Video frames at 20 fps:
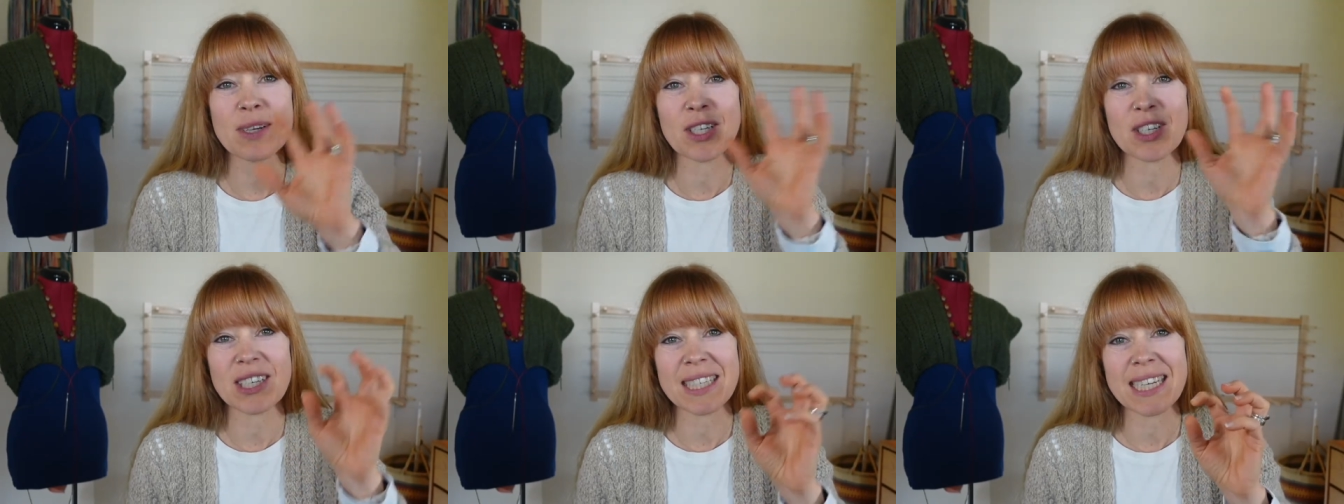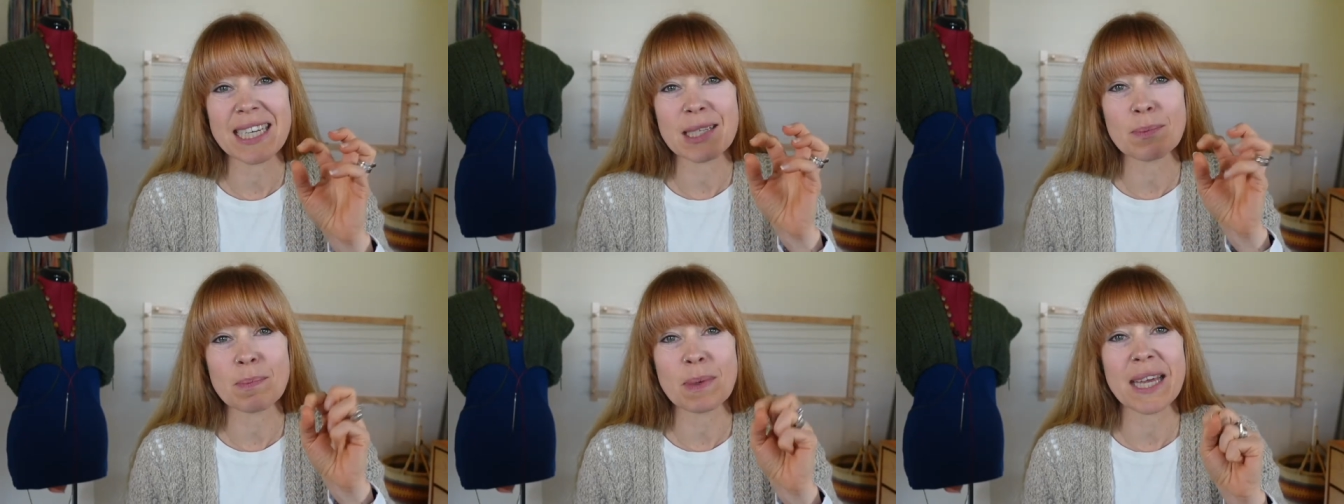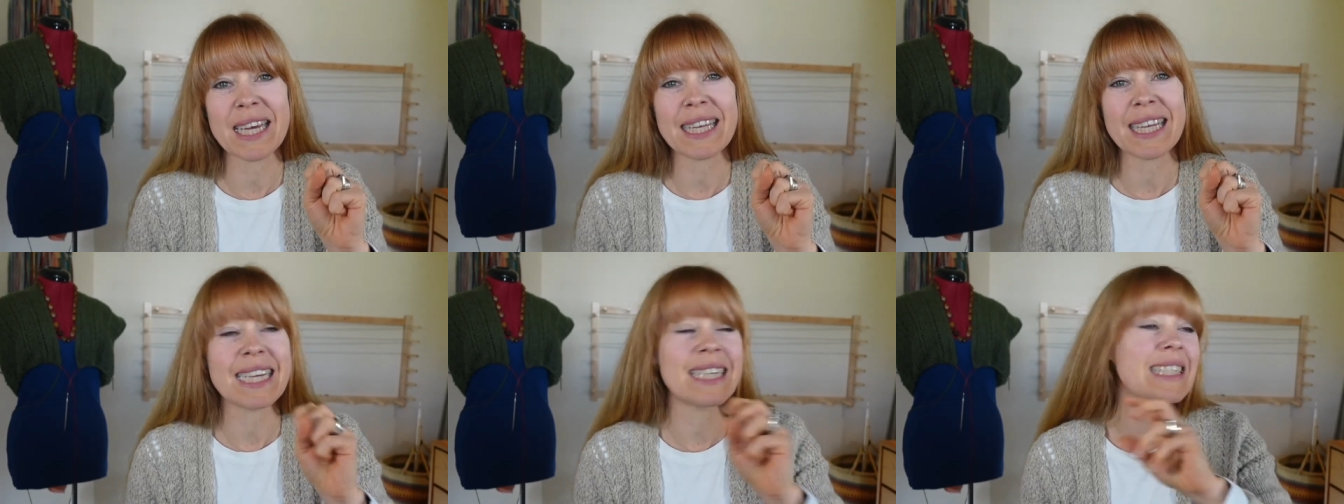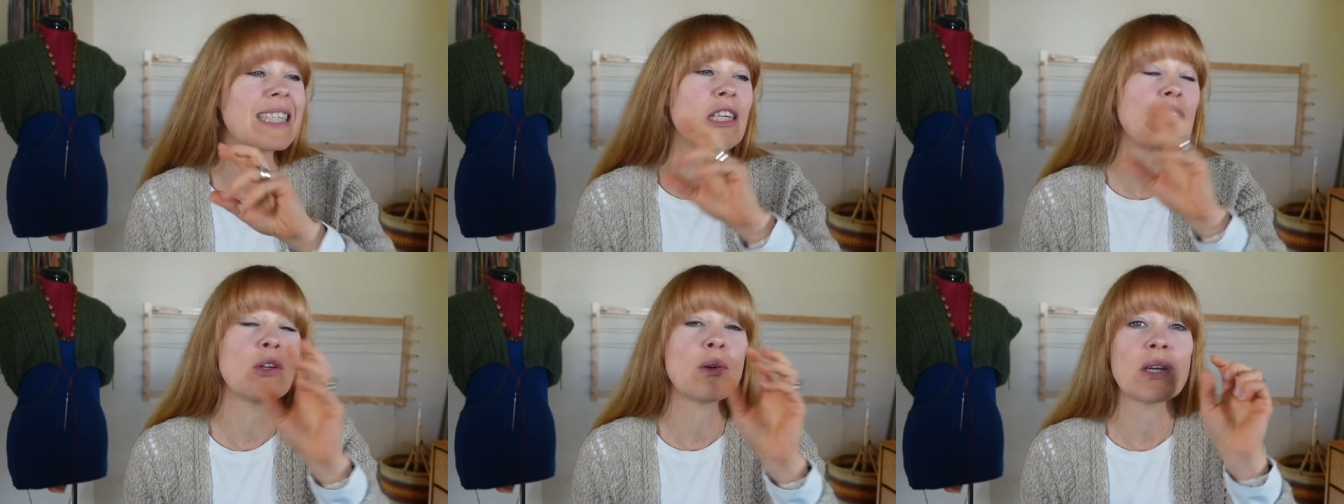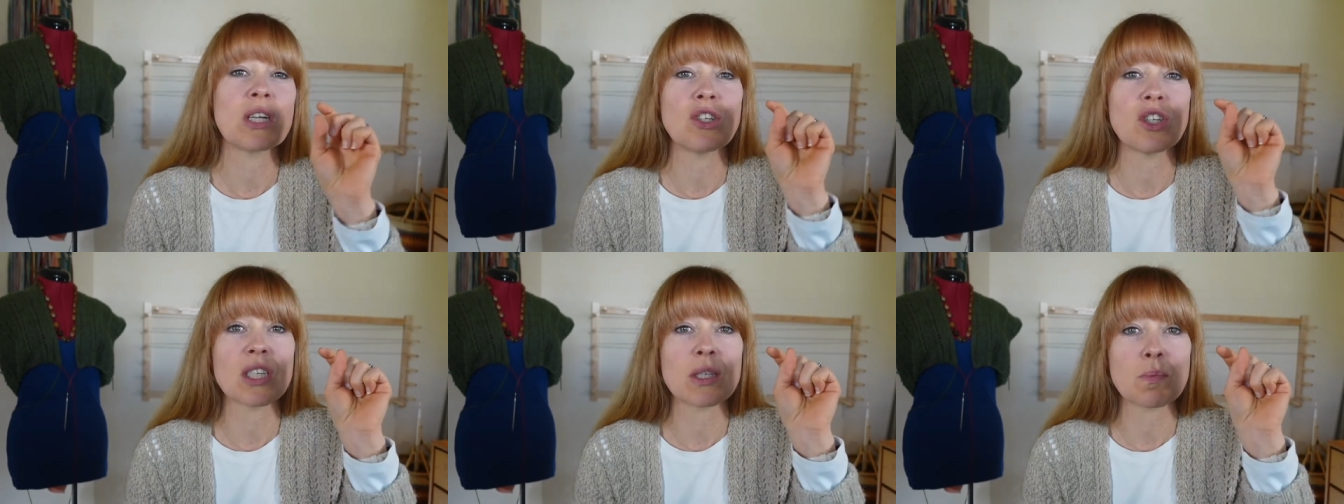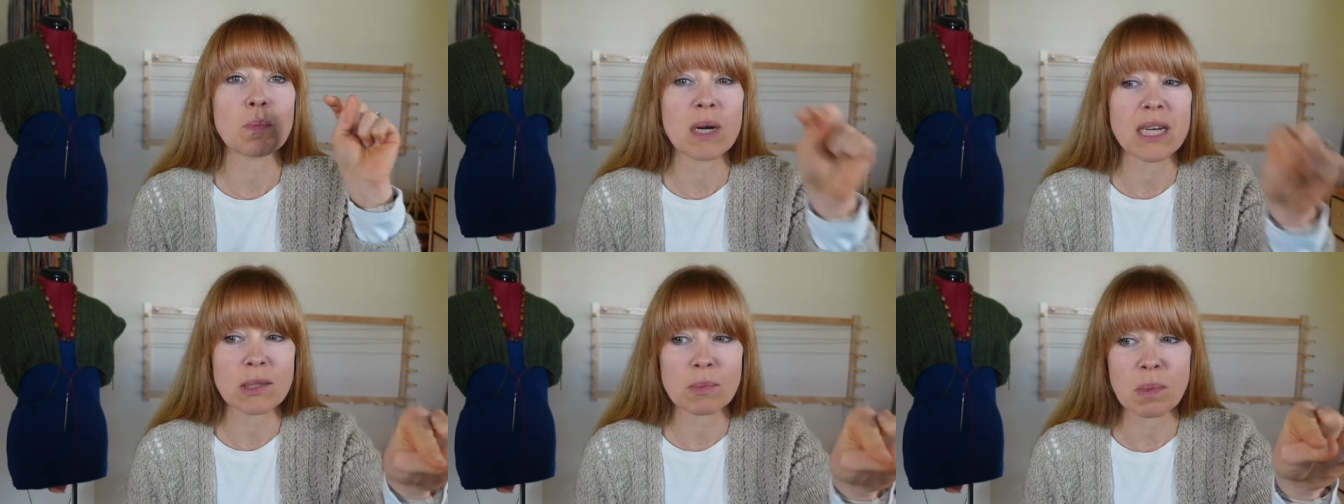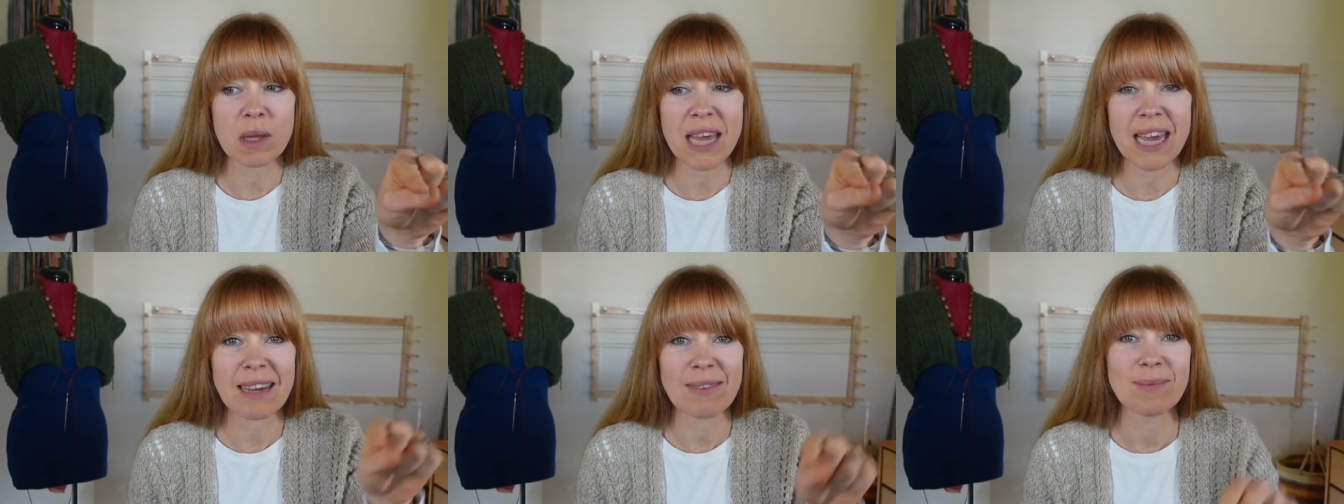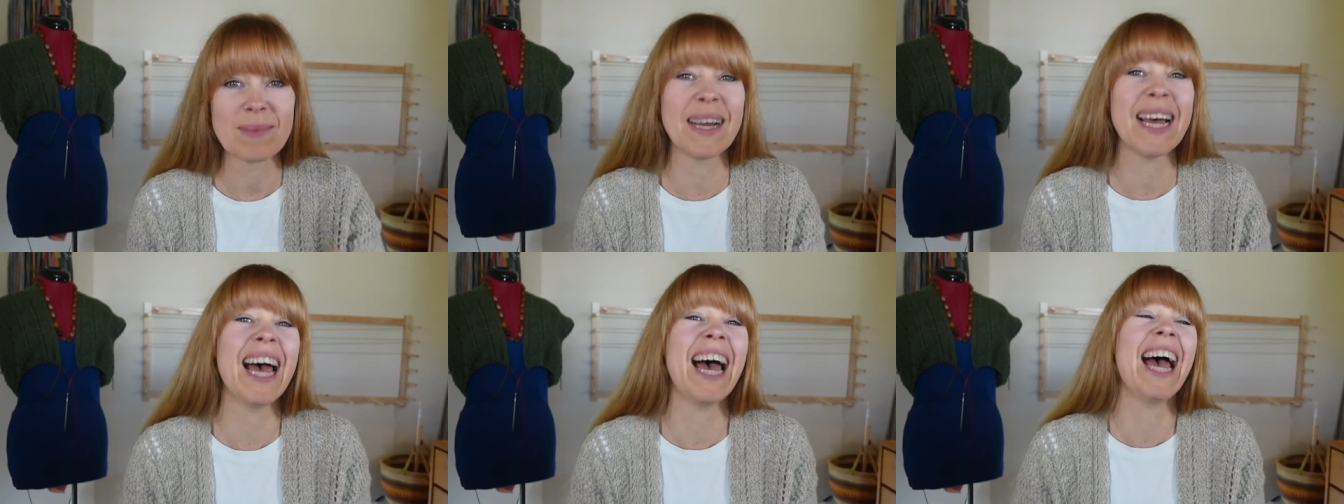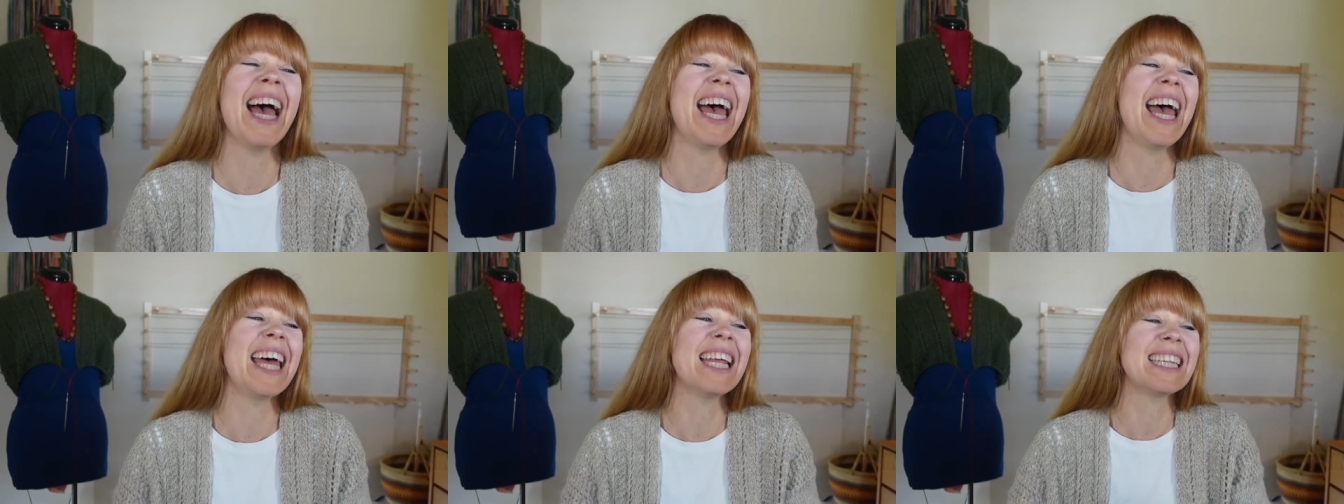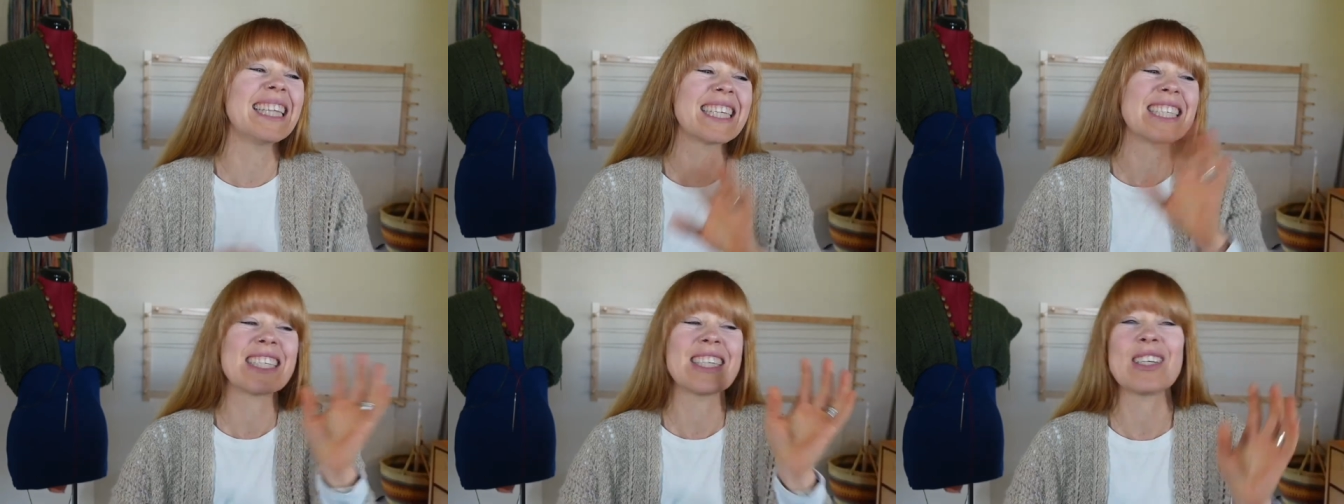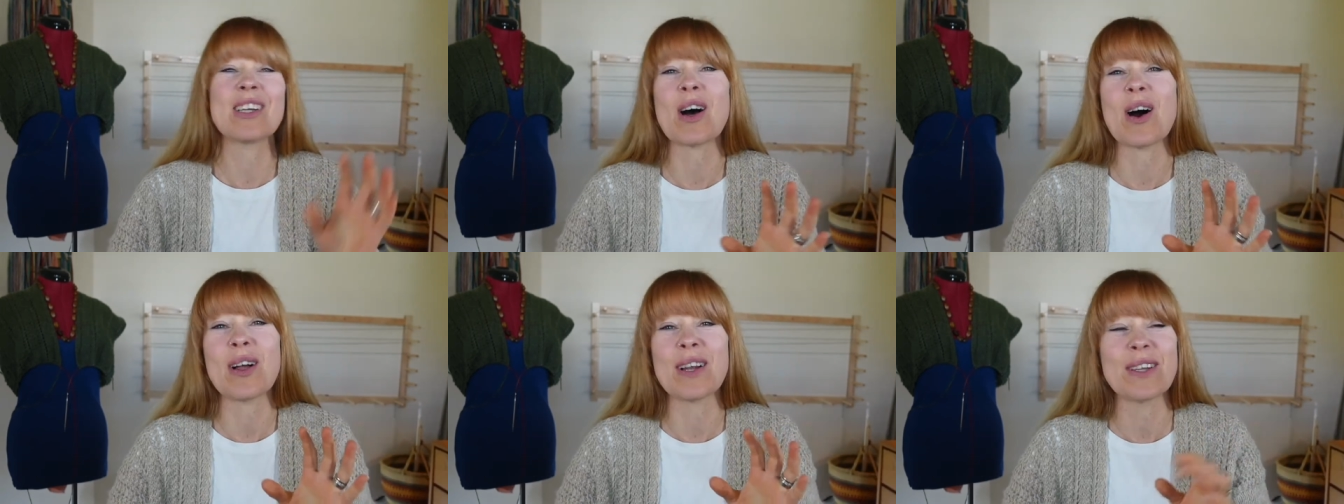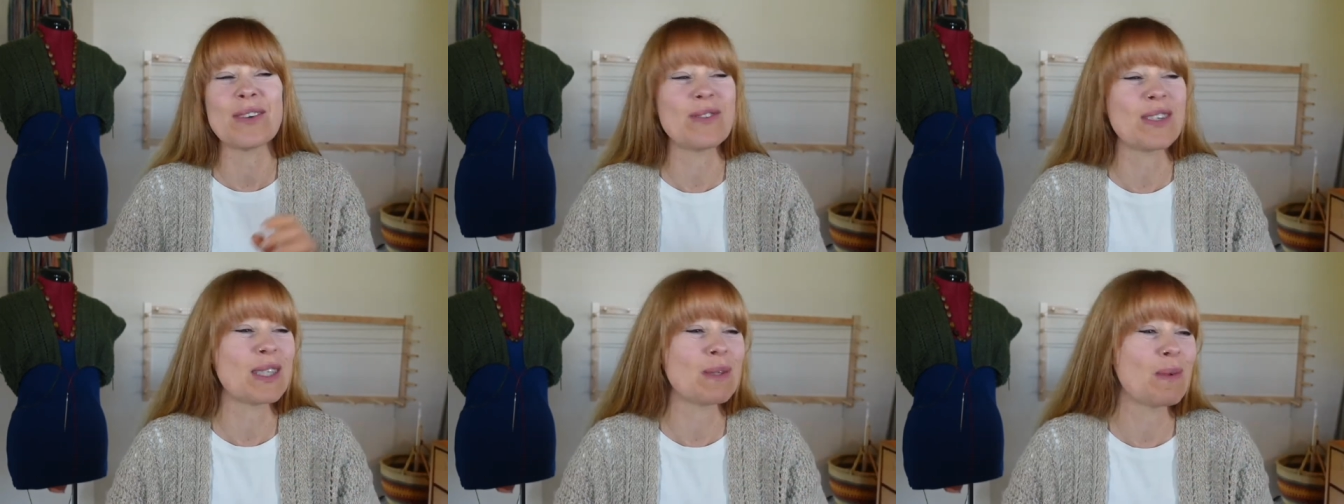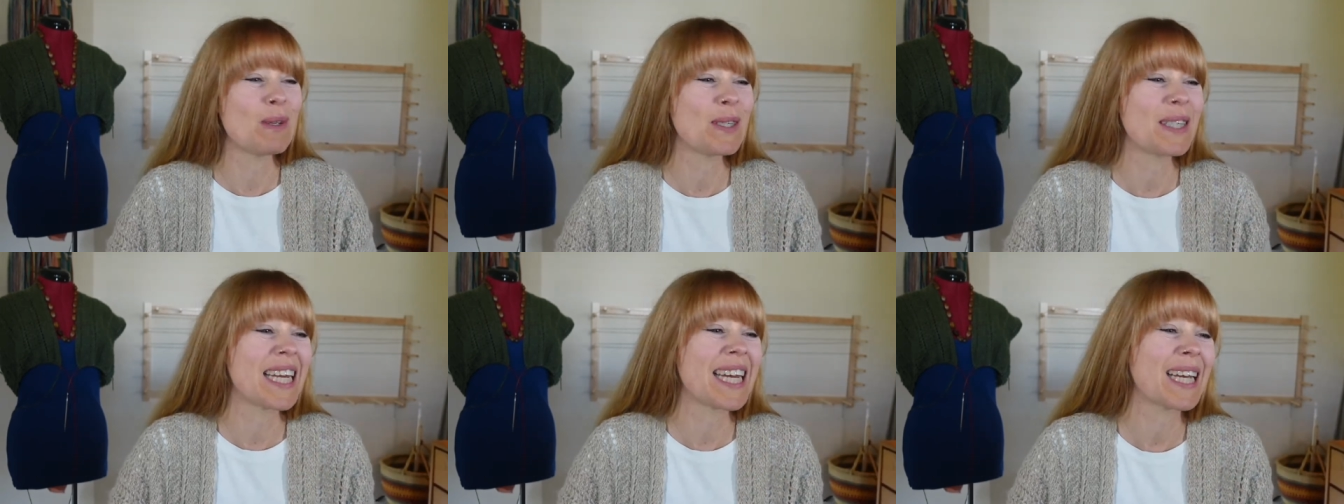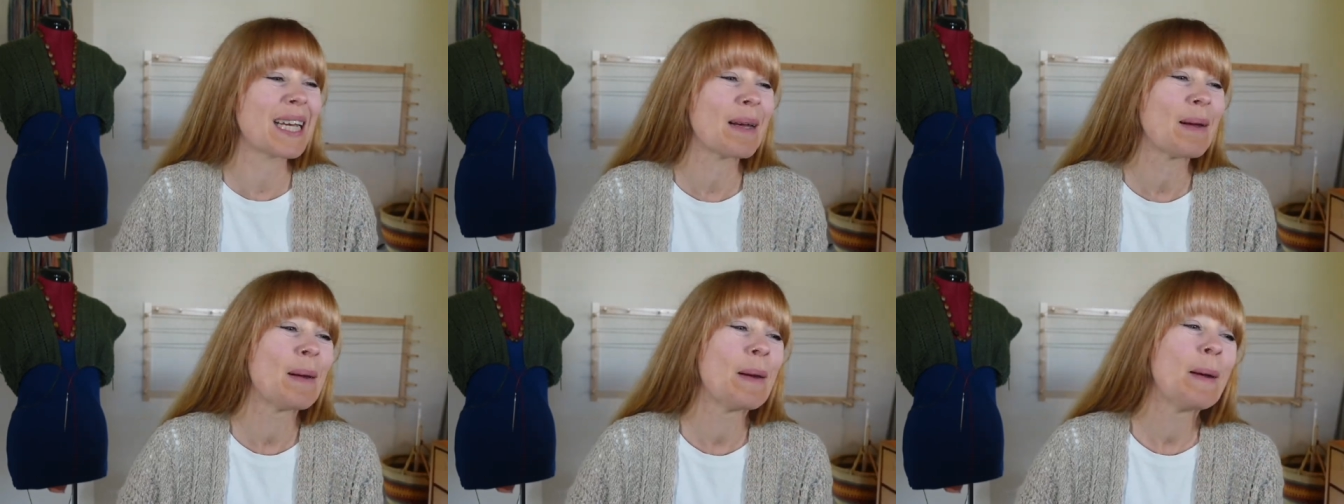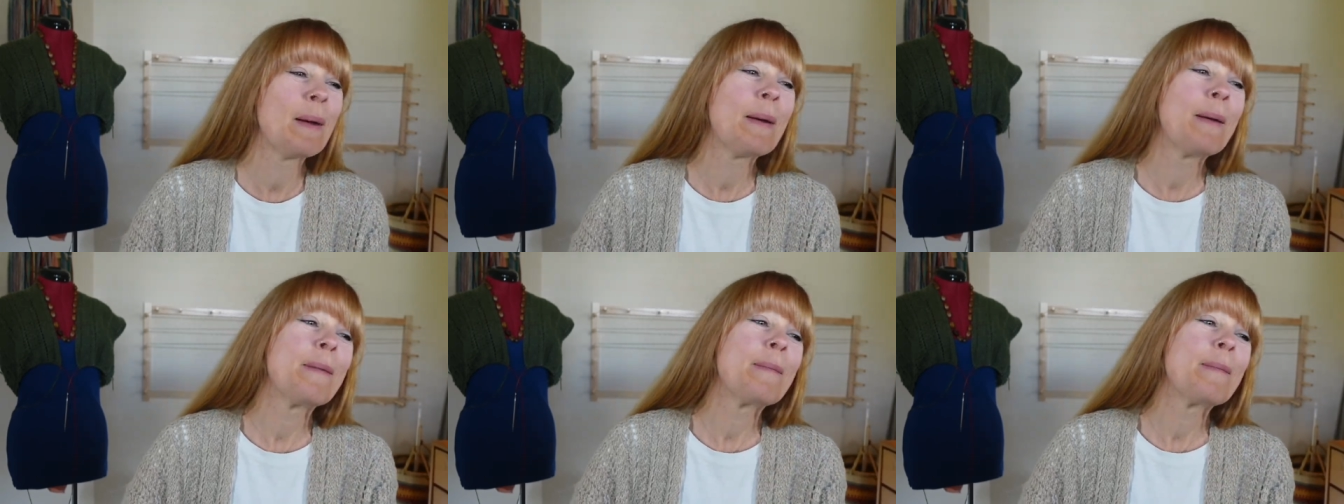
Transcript: which is his playlist, and you can just press play and listen to all of his music.